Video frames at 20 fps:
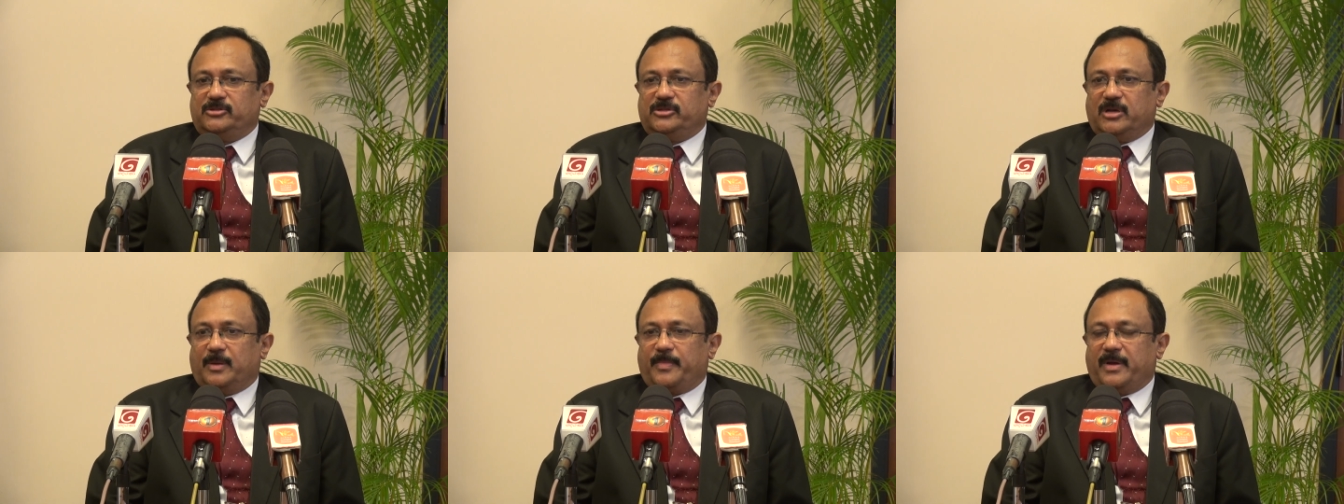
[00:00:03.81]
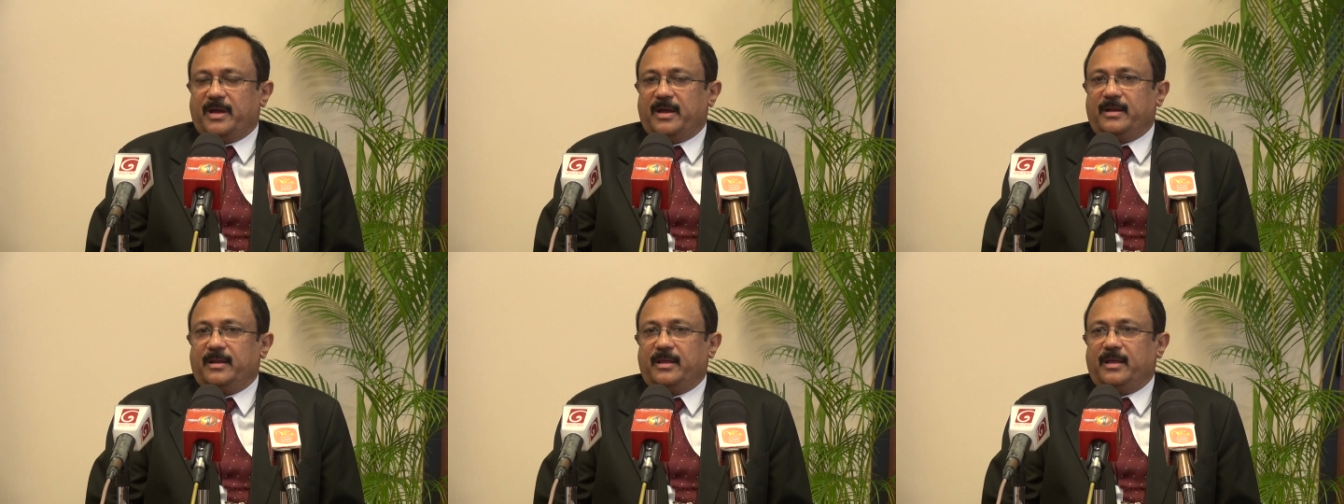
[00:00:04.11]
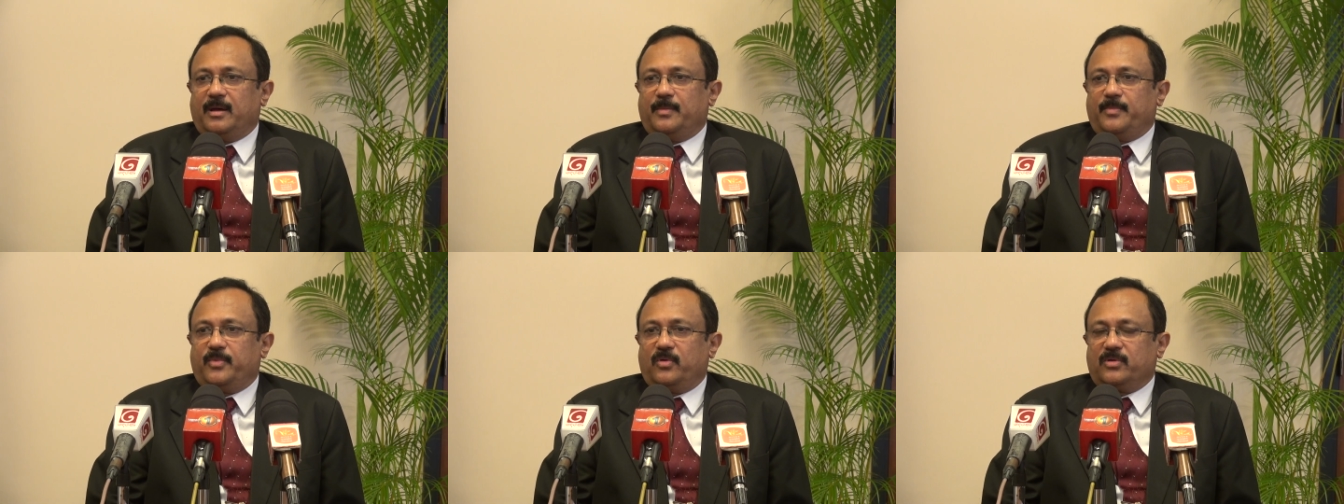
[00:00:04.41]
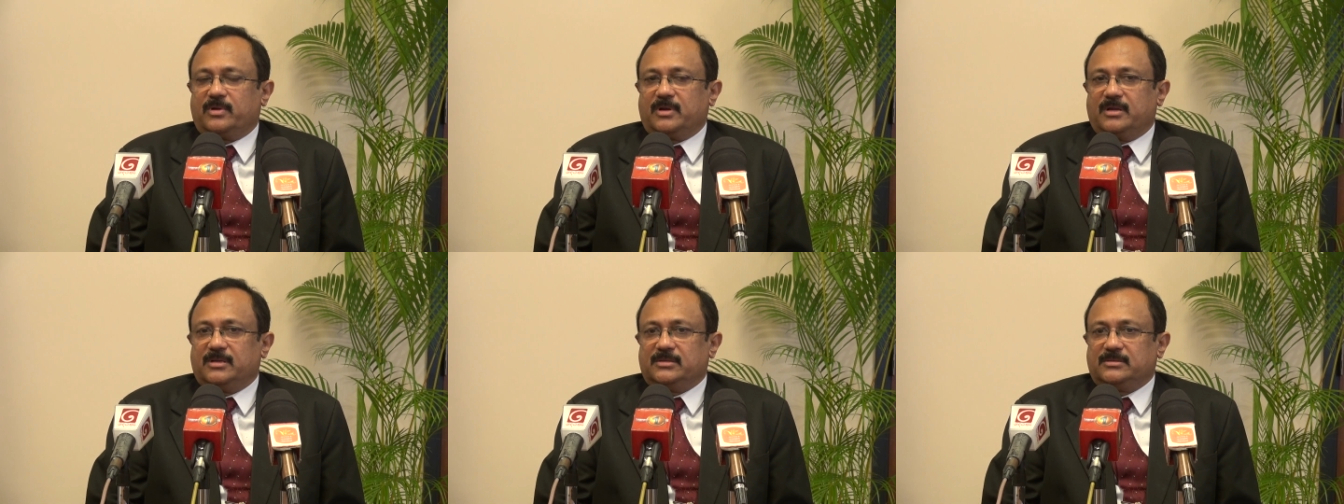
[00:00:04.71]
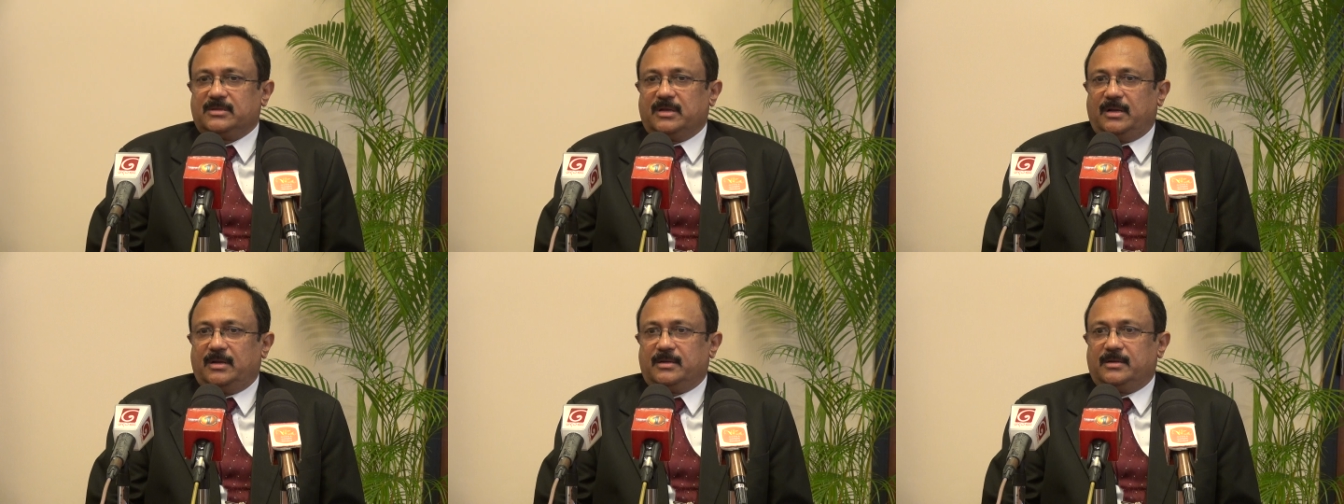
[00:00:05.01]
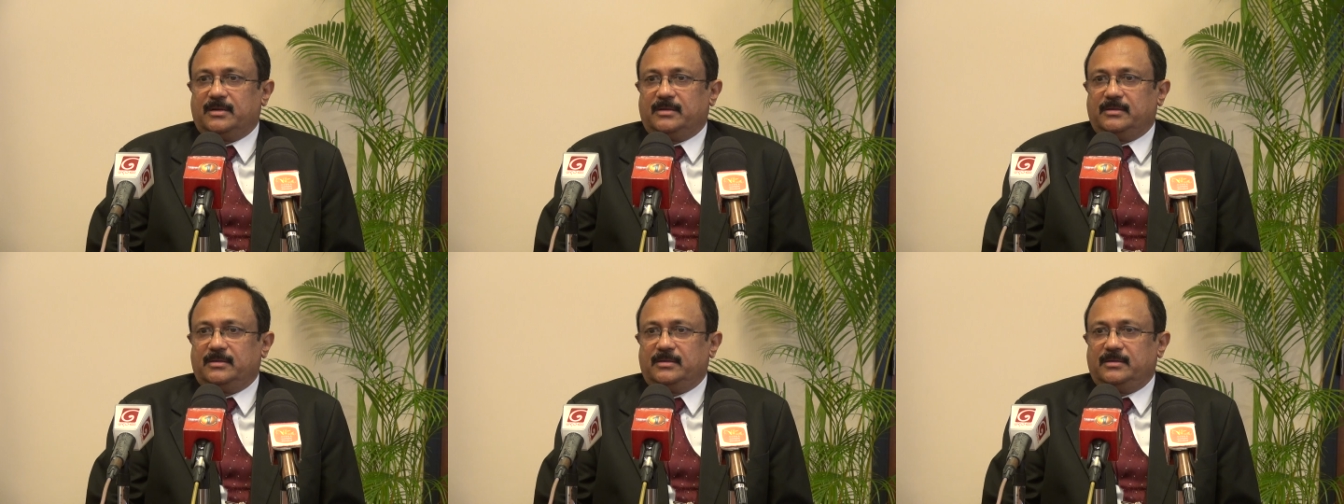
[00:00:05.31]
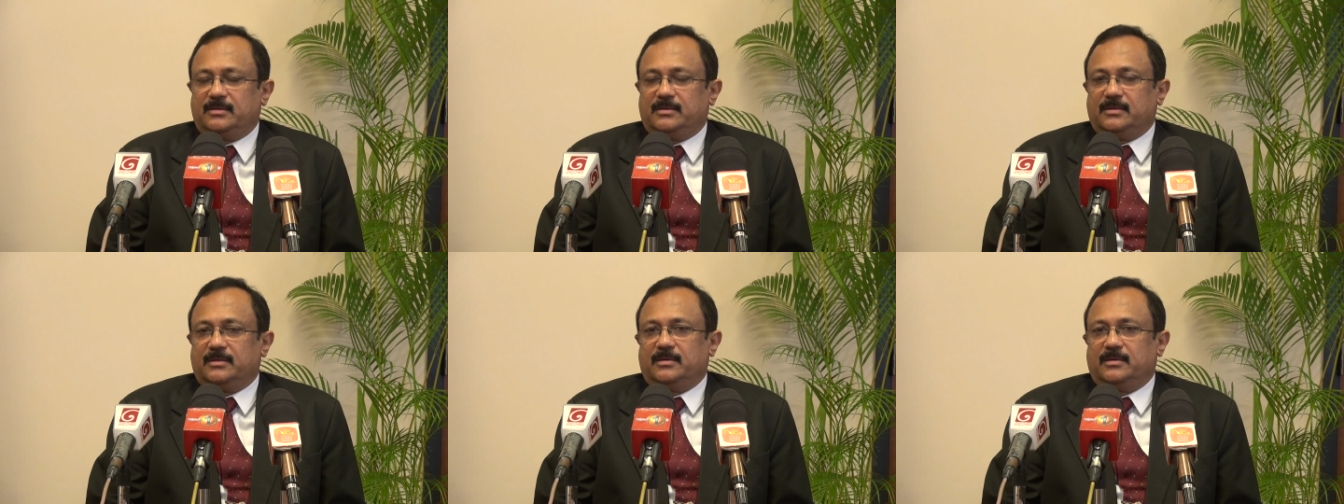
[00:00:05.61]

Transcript: Japan Airport Consultant,